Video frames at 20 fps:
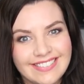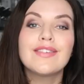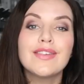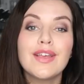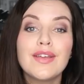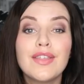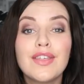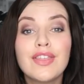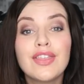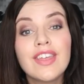
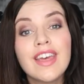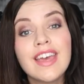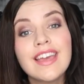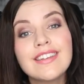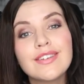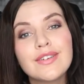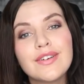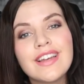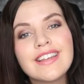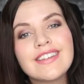So the
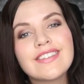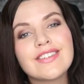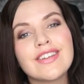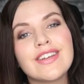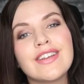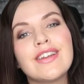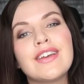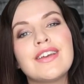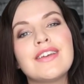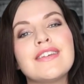third
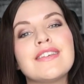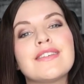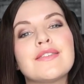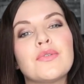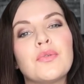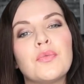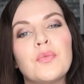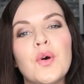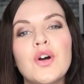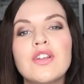question is,
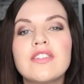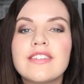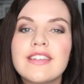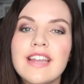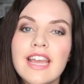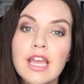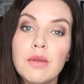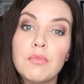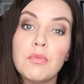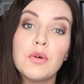what
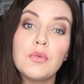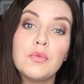name